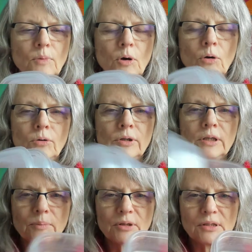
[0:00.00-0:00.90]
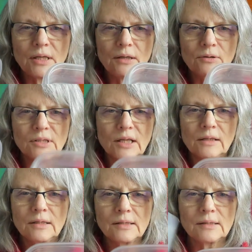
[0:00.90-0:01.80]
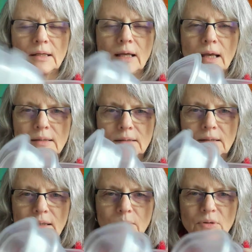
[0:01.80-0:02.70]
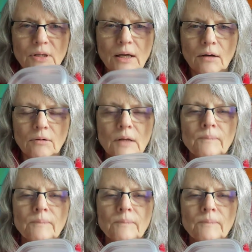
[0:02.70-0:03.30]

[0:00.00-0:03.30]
holding up containers like this and asking them to count